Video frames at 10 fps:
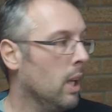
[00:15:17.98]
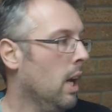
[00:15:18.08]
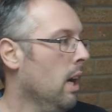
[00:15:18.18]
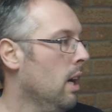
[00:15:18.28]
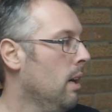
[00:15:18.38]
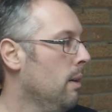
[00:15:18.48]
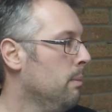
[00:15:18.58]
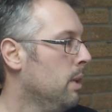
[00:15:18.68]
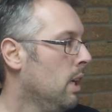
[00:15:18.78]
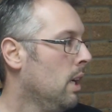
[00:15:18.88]

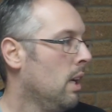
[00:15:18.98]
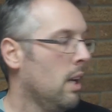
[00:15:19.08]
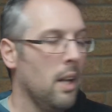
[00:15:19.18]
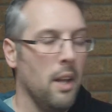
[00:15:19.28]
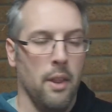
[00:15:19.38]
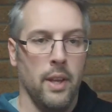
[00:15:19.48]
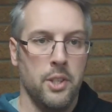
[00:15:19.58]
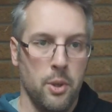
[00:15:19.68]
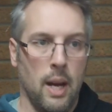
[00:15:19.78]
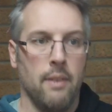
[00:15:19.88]
They
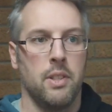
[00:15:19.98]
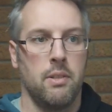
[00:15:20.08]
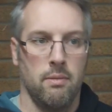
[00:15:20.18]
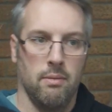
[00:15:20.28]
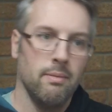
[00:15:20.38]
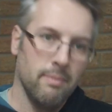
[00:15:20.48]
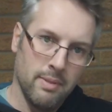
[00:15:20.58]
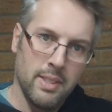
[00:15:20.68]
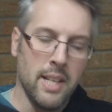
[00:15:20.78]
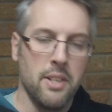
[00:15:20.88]
do have a
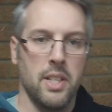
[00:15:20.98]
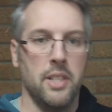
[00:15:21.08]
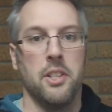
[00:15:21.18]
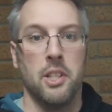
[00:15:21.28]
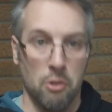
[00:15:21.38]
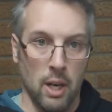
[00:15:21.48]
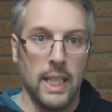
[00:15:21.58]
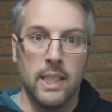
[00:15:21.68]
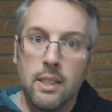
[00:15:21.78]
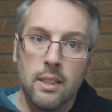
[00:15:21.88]
tendency to
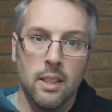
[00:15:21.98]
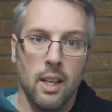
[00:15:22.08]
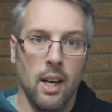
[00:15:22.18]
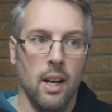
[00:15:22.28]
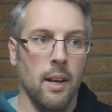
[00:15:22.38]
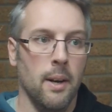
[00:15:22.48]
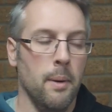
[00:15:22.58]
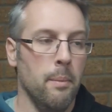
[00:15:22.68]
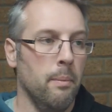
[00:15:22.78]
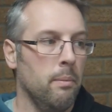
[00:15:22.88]
degrade.
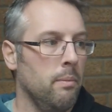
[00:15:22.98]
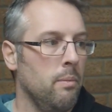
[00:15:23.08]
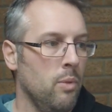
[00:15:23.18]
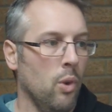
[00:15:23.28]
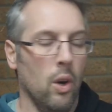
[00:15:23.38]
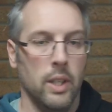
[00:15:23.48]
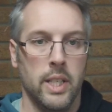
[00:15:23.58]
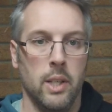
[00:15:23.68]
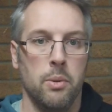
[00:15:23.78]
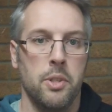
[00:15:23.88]
Not
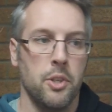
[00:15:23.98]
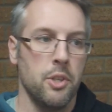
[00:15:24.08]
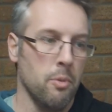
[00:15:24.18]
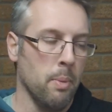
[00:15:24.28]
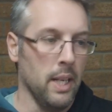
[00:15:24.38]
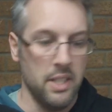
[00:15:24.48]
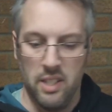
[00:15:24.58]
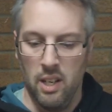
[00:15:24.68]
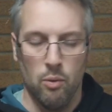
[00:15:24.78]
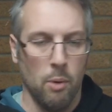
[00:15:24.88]
ideal, so just replace
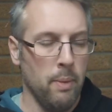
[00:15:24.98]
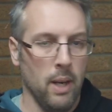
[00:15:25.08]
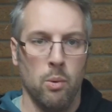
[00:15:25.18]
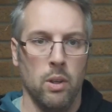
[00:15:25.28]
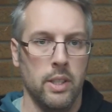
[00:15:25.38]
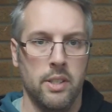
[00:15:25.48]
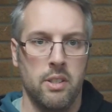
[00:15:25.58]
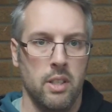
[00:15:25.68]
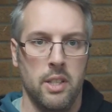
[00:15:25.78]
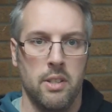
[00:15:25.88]
it. A Rob Beck one
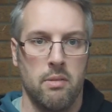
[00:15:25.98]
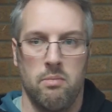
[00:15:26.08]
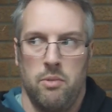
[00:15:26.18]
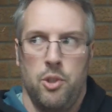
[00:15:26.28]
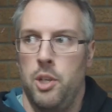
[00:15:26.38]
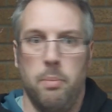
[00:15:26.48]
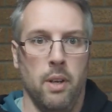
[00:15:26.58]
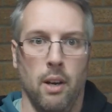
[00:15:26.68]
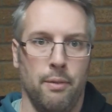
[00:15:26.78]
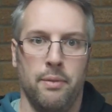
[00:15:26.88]
is cheap
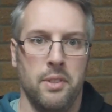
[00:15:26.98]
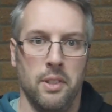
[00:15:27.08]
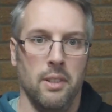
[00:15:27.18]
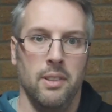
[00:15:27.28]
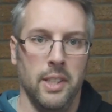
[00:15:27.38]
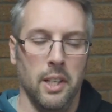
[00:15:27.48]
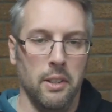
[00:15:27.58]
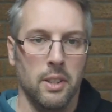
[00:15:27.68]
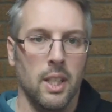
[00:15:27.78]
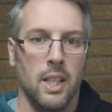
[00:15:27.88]
enough to
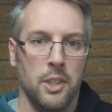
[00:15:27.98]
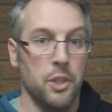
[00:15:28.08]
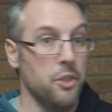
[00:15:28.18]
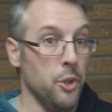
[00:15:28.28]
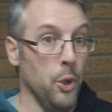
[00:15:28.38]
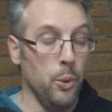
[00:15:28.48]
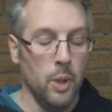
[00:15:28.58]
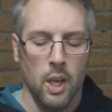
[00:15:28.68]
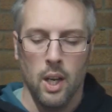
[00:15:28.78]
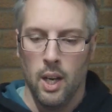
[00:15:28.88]
just do,
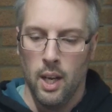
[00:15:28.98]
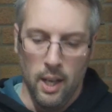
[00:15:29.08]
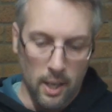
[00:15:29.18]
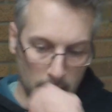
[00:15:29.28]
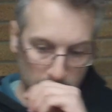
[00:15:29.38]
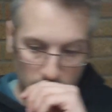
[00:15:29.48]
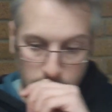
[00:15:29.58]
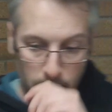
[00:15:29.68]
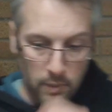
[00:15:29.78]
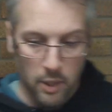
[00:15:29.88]
and
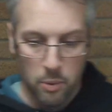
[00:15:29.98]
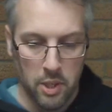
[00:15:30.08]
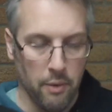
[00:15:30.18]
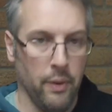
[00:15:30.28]
also